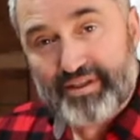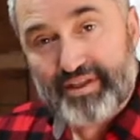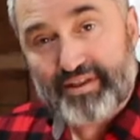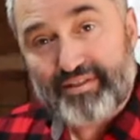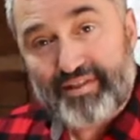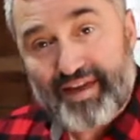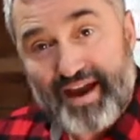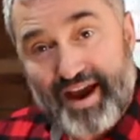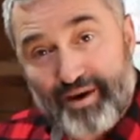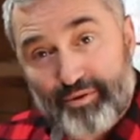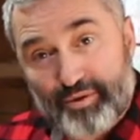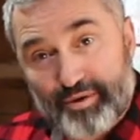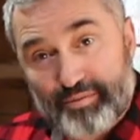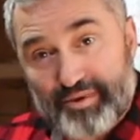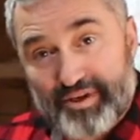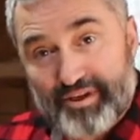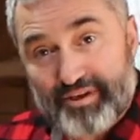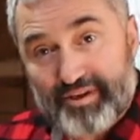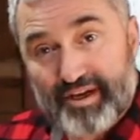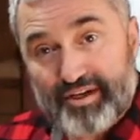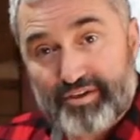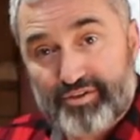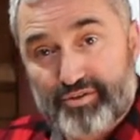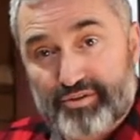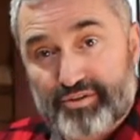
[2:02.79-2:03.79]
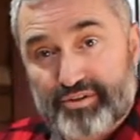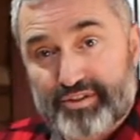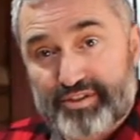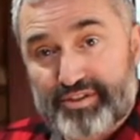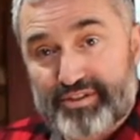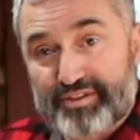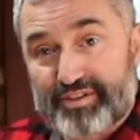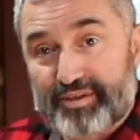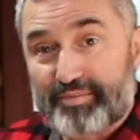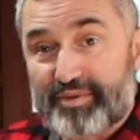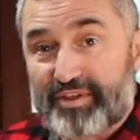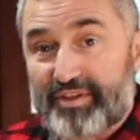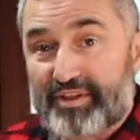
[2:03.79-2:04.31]
that that would be naturally
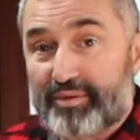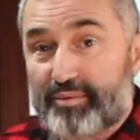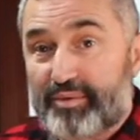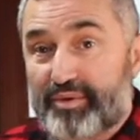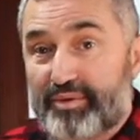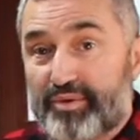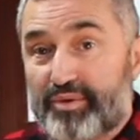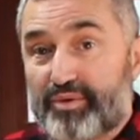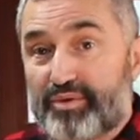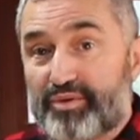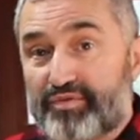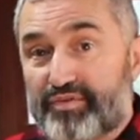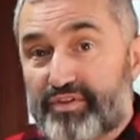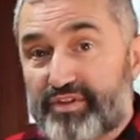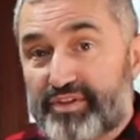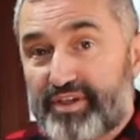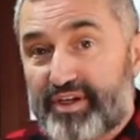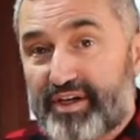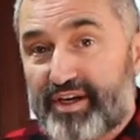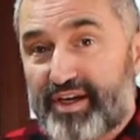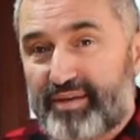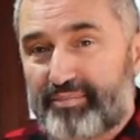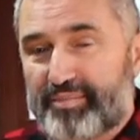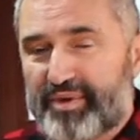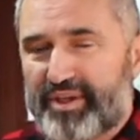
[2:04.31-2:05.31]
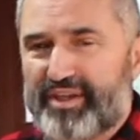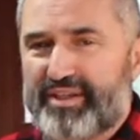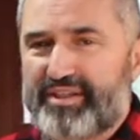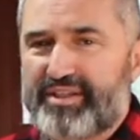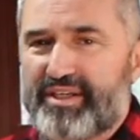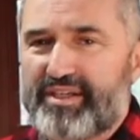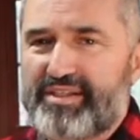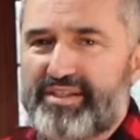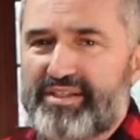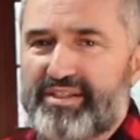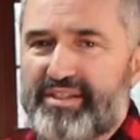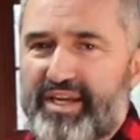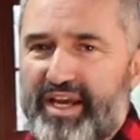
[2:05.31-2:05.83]
something that we'd use for dyeing. But it
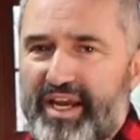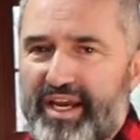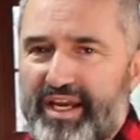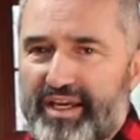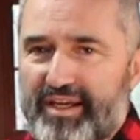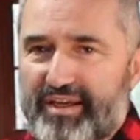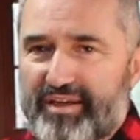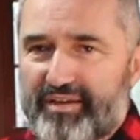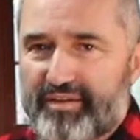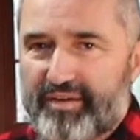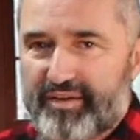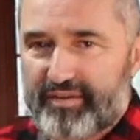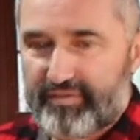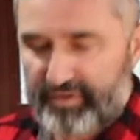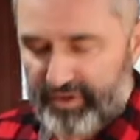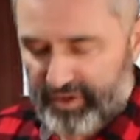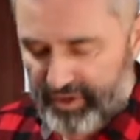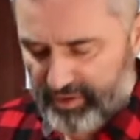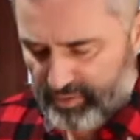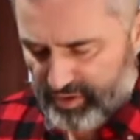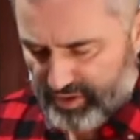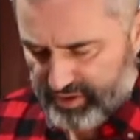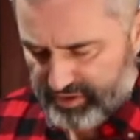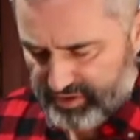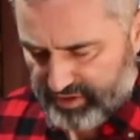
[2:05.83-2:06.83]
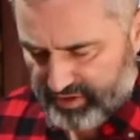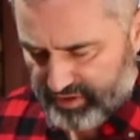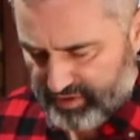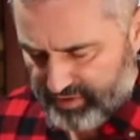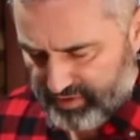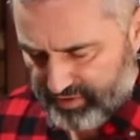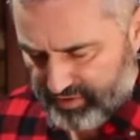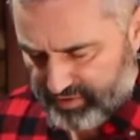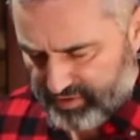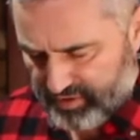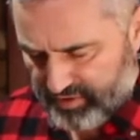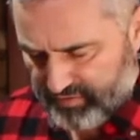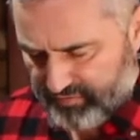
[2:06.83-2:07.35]
doesn't take very well to
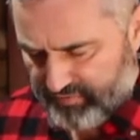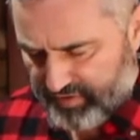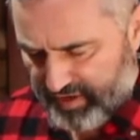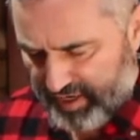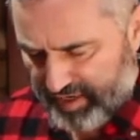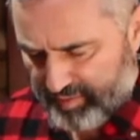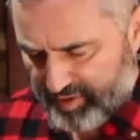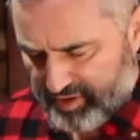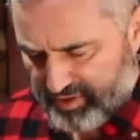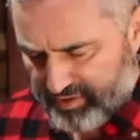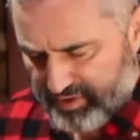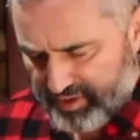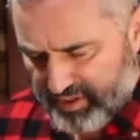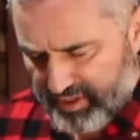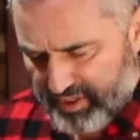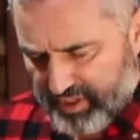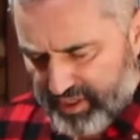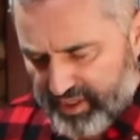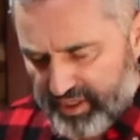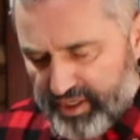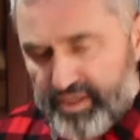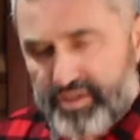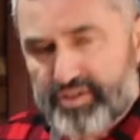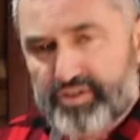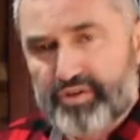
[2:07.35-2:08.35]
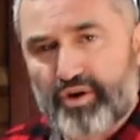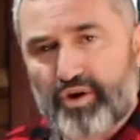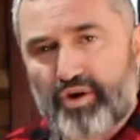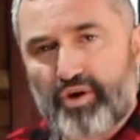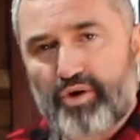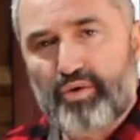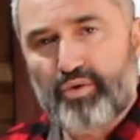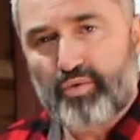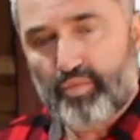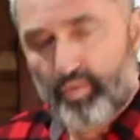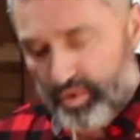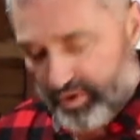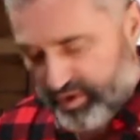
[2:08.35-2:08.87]
the fiber.
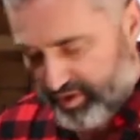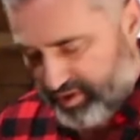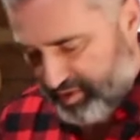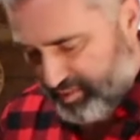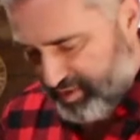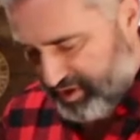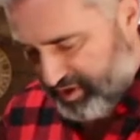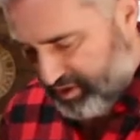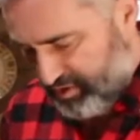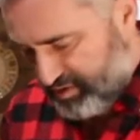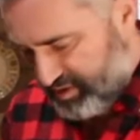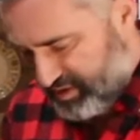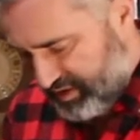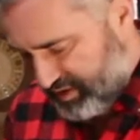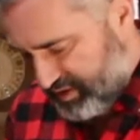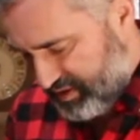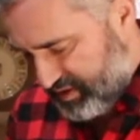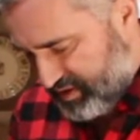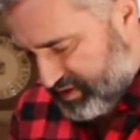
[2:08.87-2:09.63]
So we're going to be using the